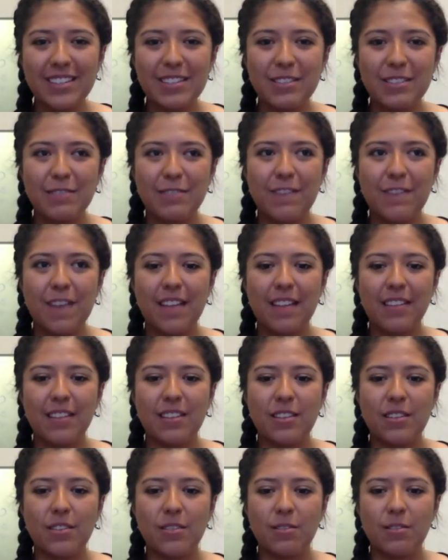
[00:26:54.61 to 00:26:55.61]
Do you
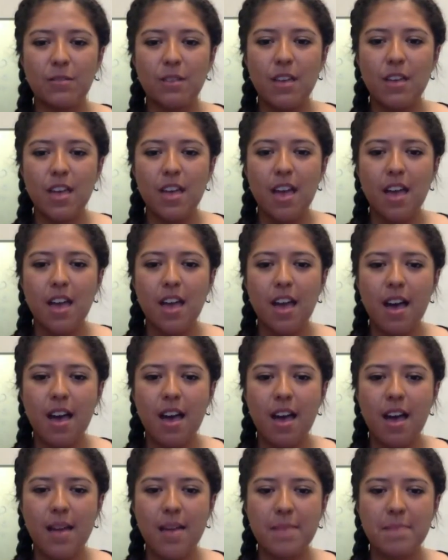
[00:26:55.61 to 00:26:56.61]
value
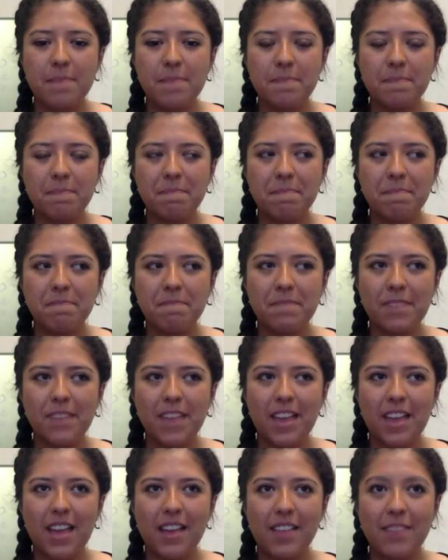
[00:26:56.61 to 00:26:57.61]

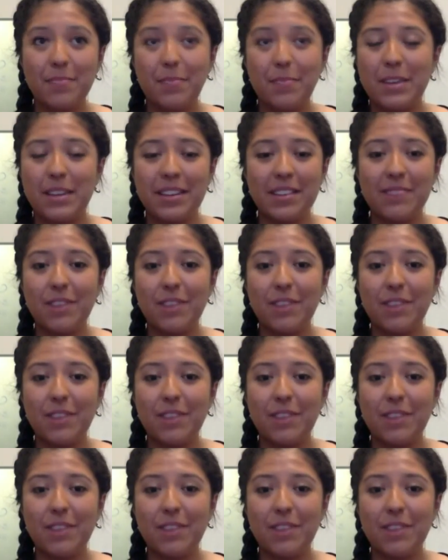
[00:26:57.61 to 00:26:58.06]
being